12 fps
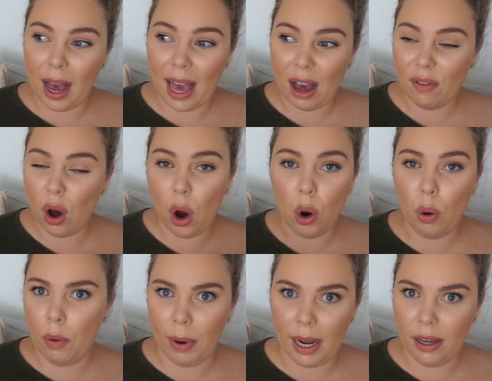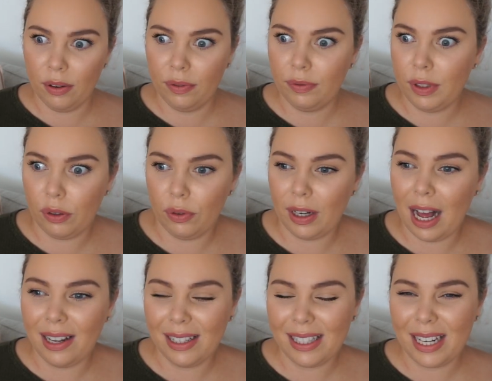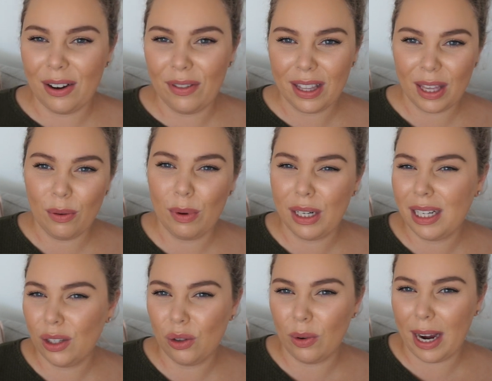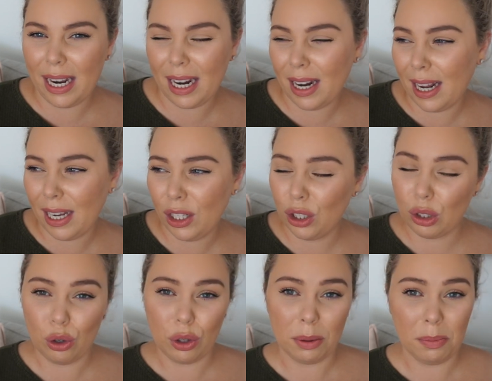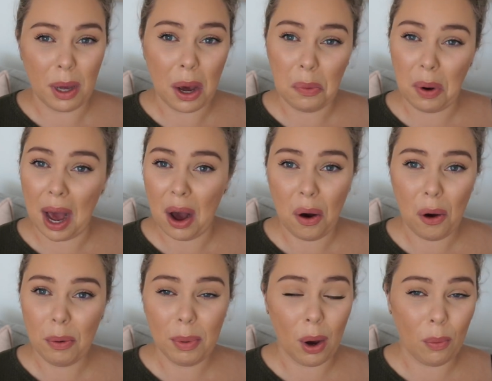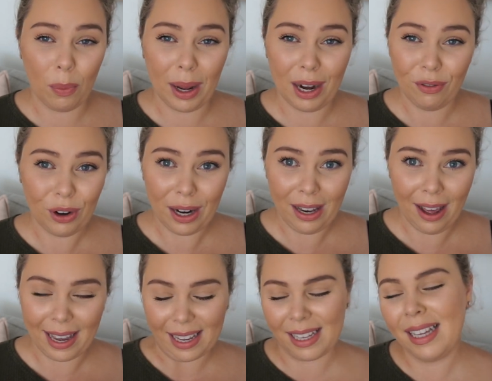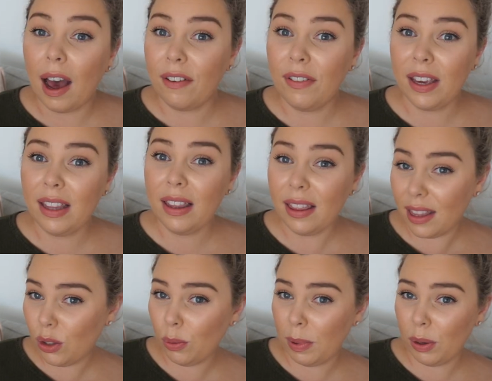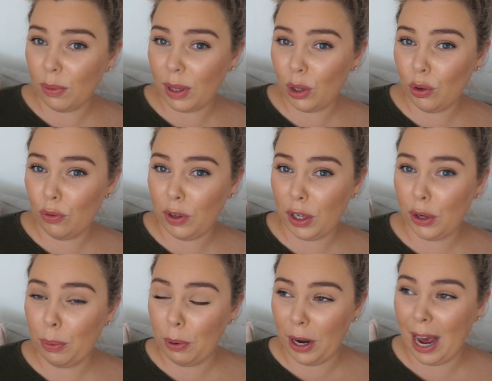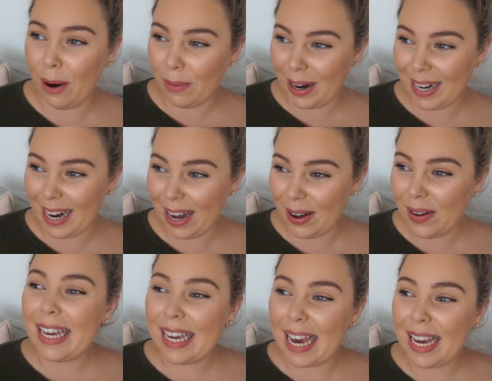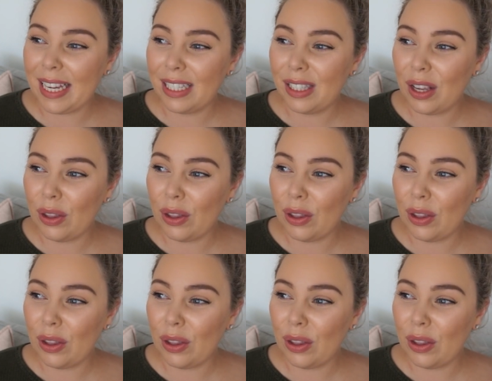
I have a whole array of different colors and everything, which is great. And I can just do them at home whenever I like. I figured that this would be a really good video to put out right now in case